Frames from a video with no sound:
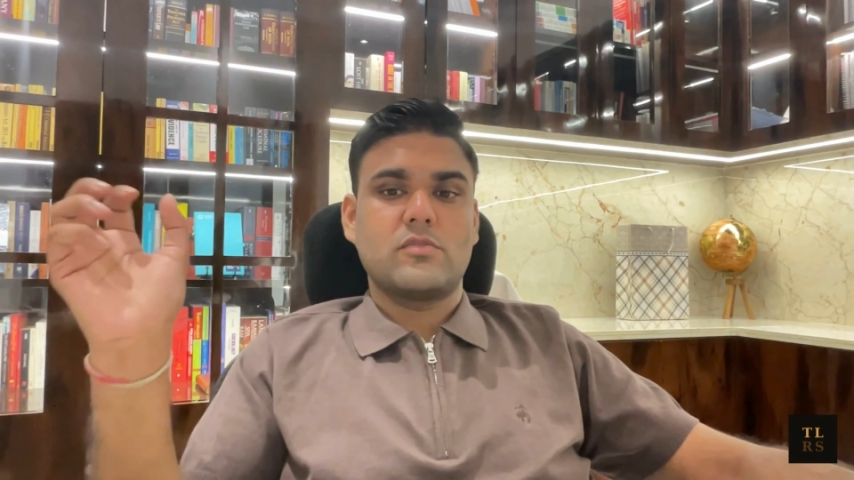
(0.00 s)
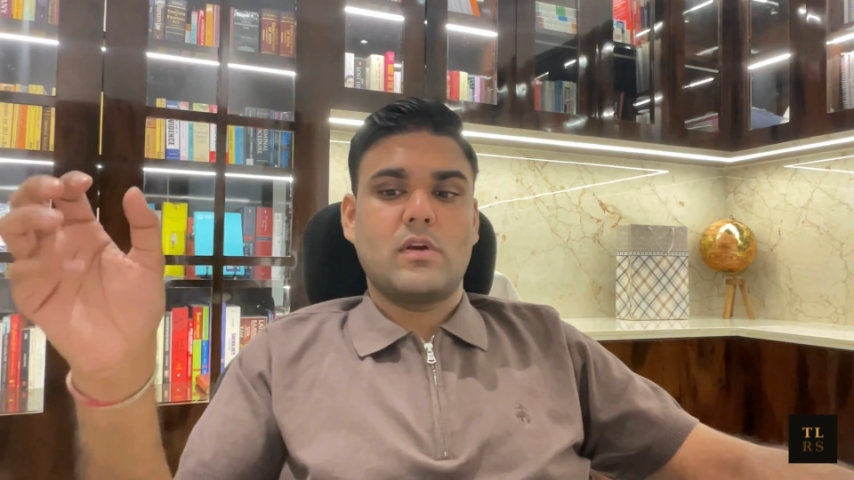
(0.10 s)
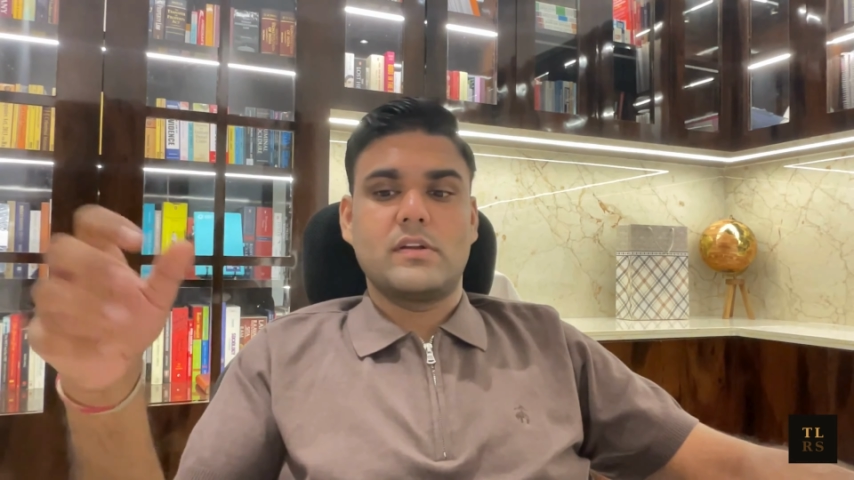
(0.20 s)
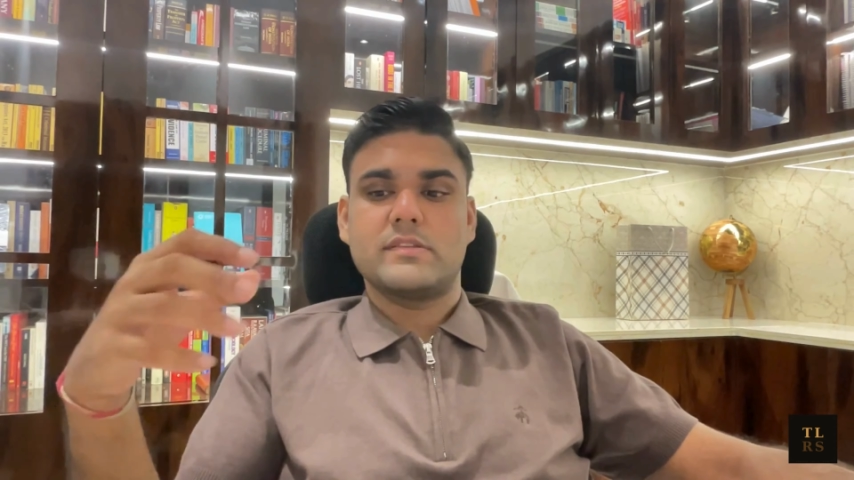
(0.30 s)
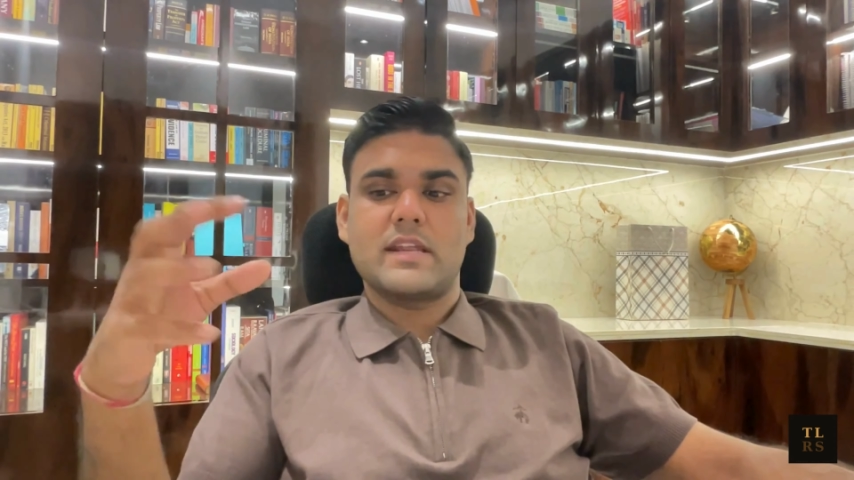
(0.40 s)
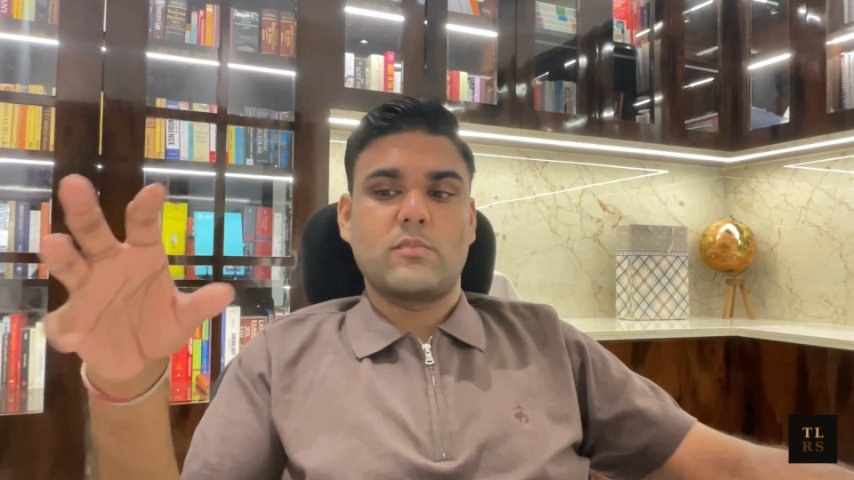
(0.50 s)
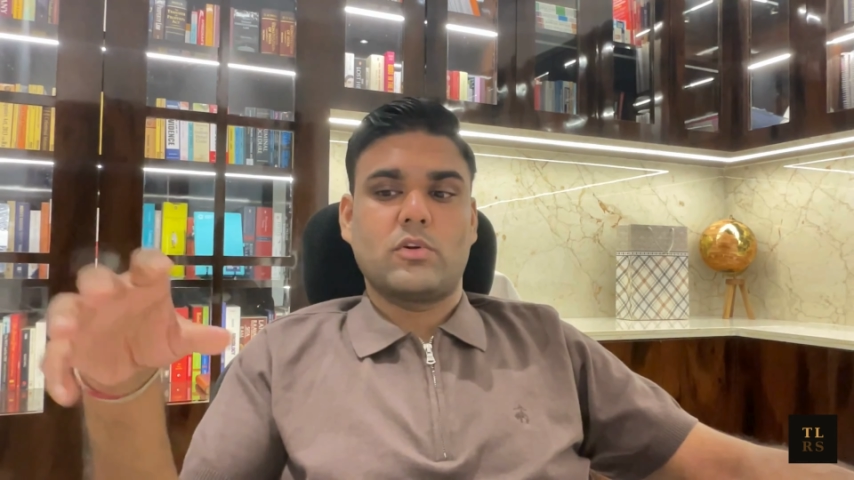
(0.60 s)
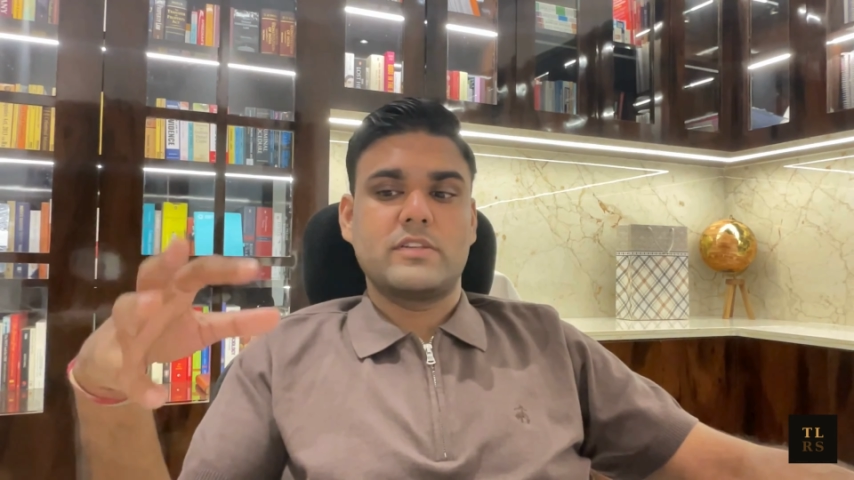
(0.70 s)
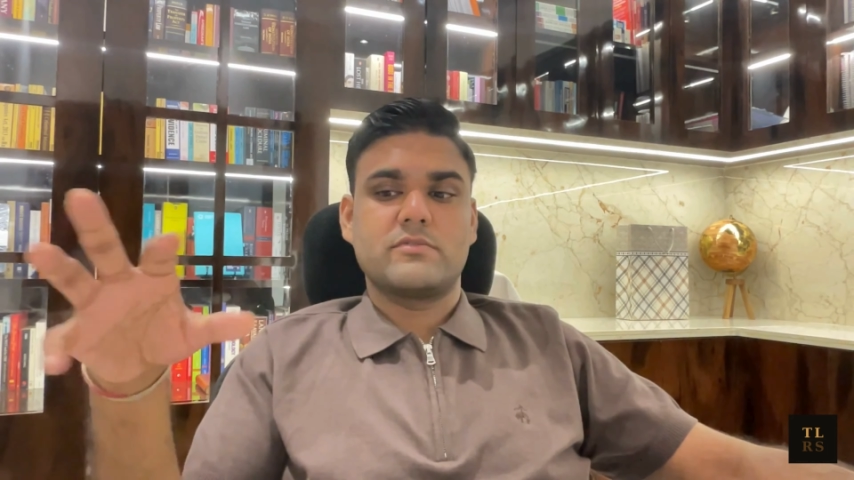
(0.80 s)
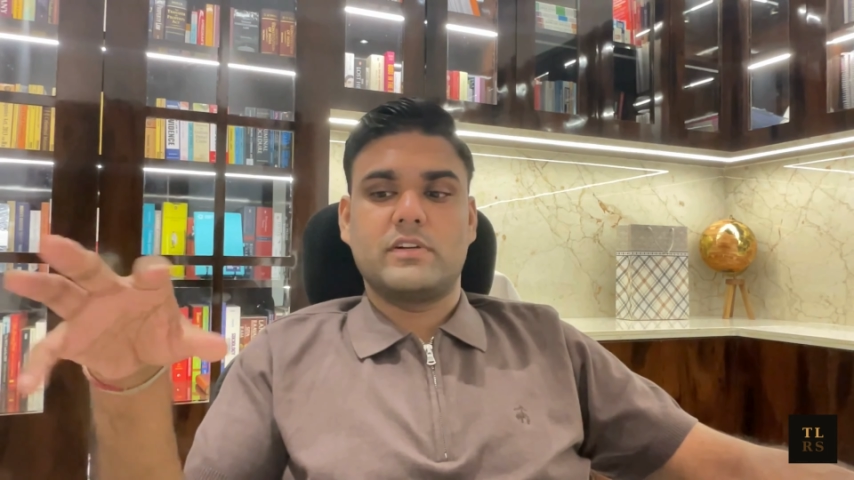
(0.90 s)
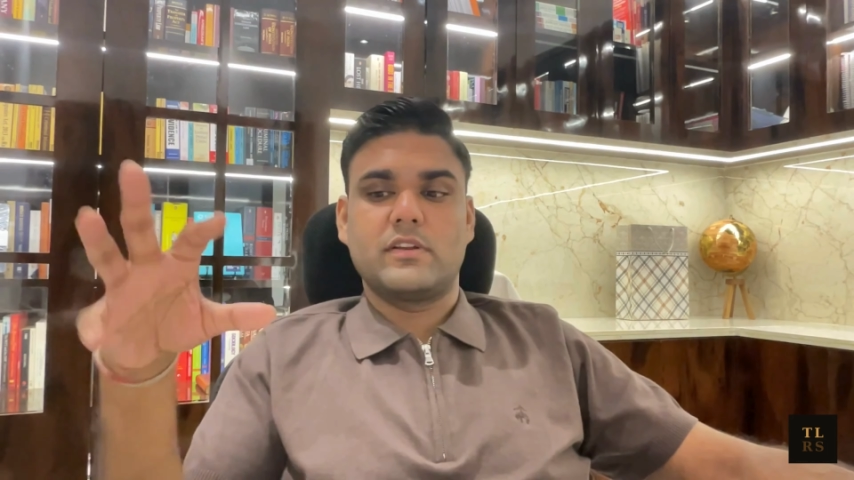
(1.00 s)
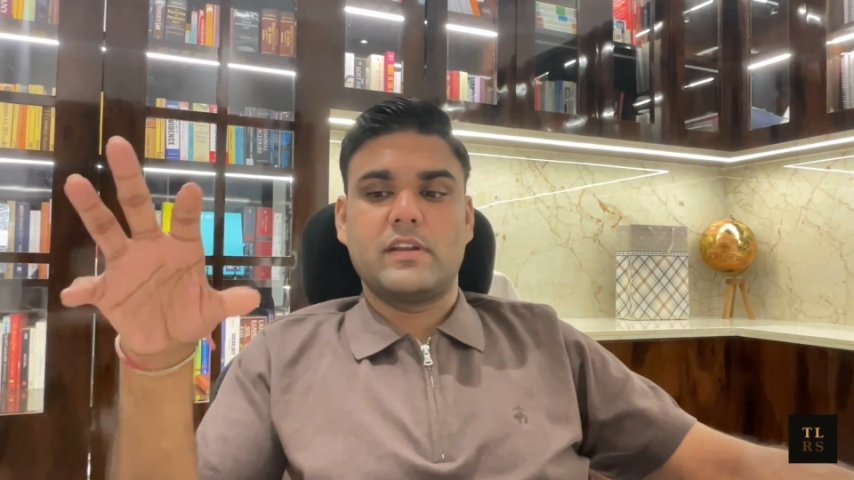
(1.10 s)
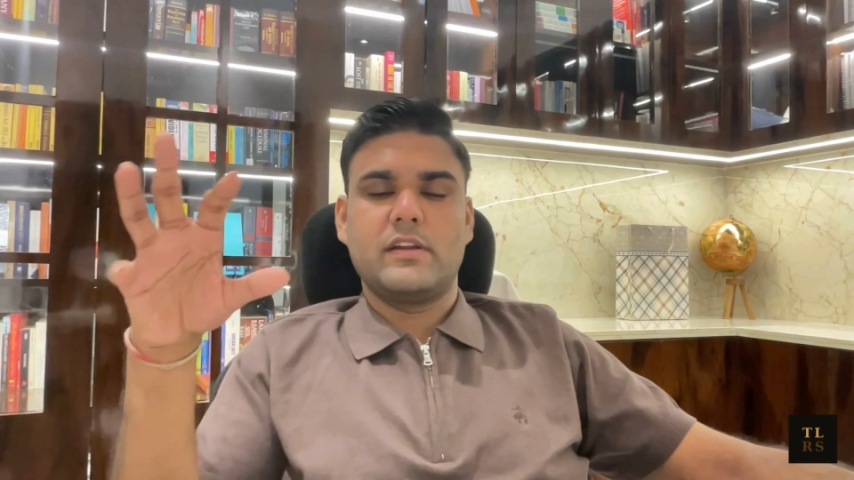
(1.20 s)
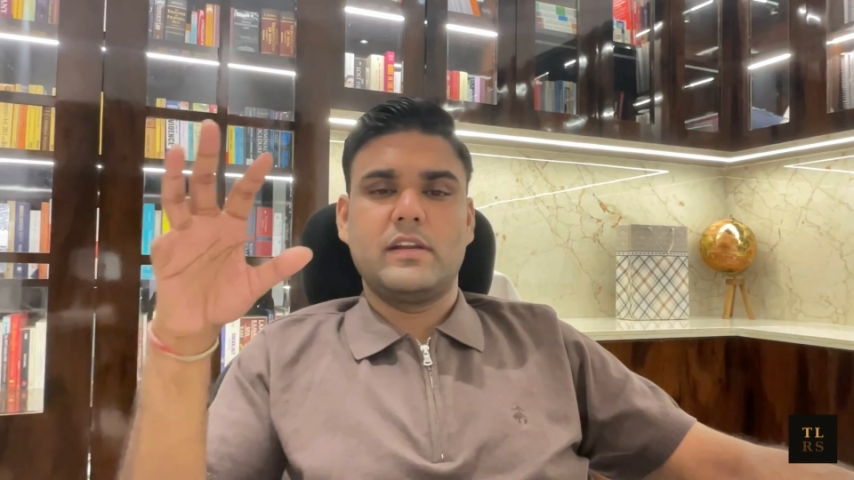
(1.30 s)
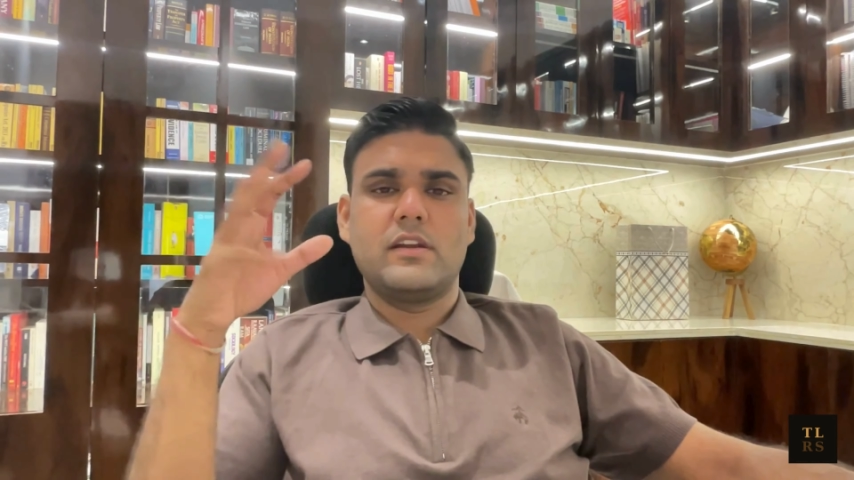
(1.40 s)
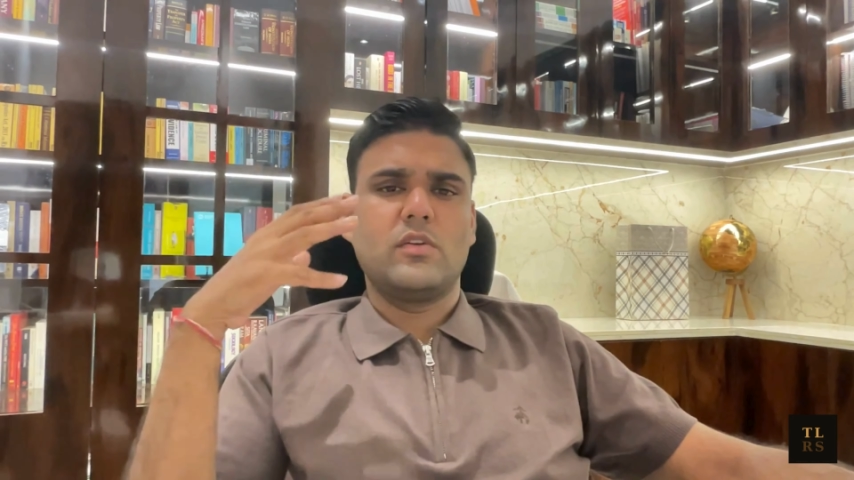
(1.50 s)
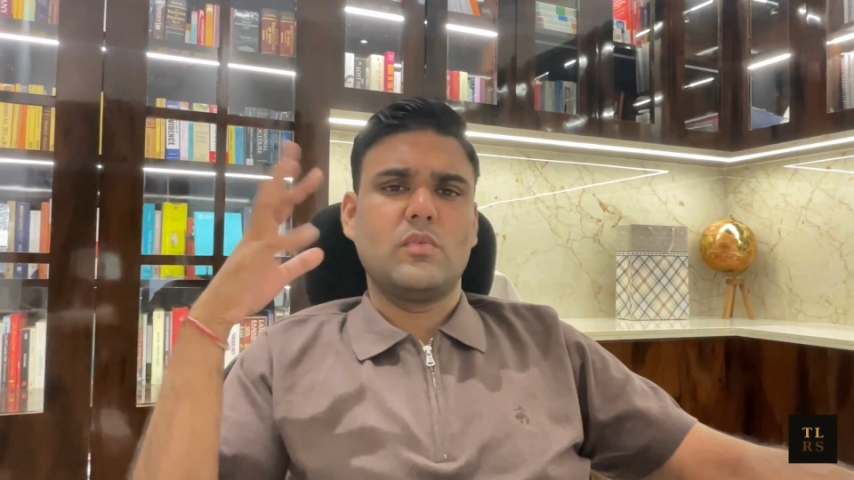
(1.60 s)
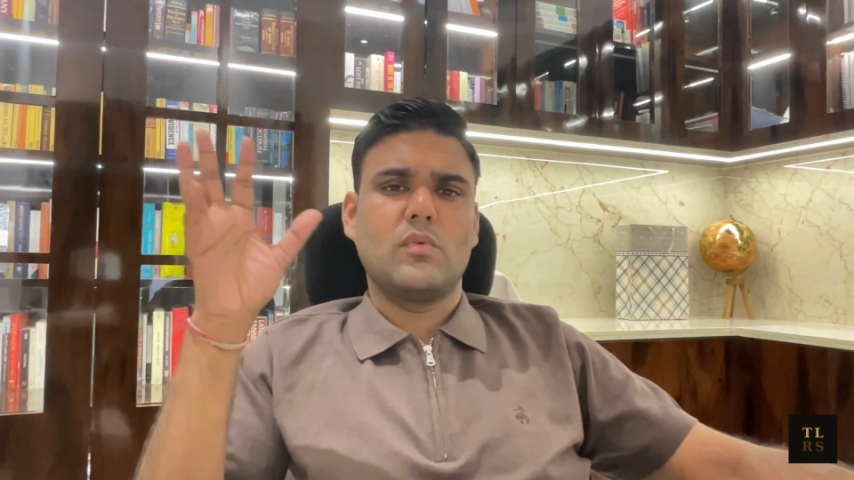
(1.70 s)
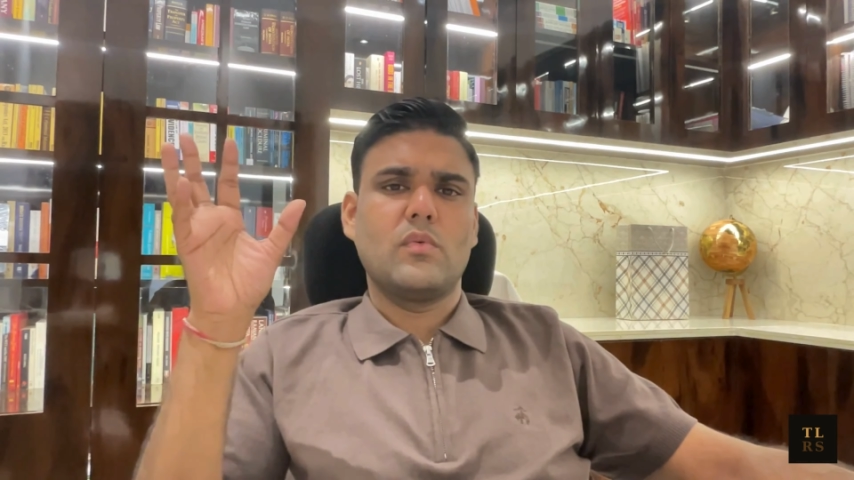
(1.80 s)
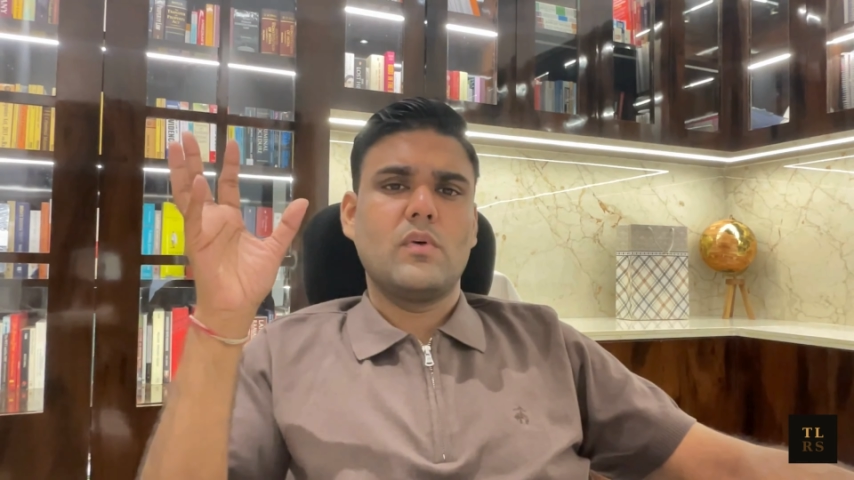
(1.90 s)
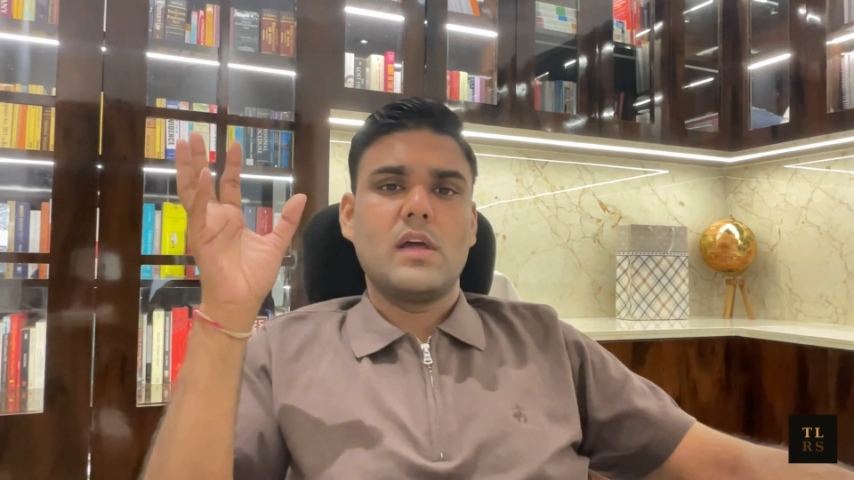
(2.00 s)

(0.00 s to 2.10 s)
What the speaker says: to understand what is written in it. No.